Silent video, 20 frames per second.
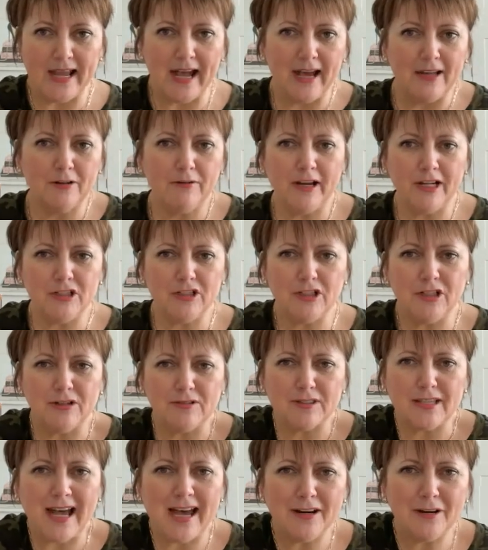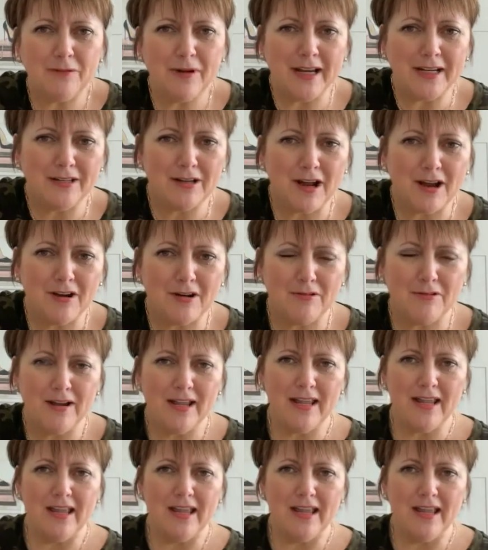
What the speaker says: How do I choose? How do I know